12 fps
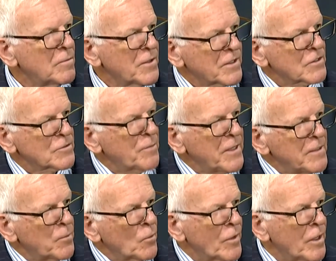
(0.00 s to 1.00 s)
Because
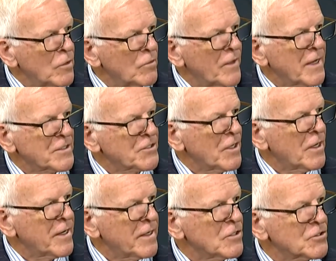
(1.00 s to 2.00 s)
people know that
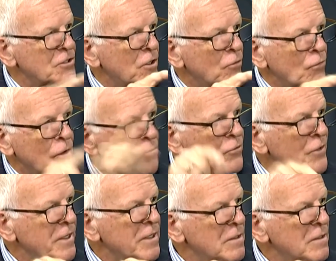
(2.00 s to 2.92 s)
sign as Rotary.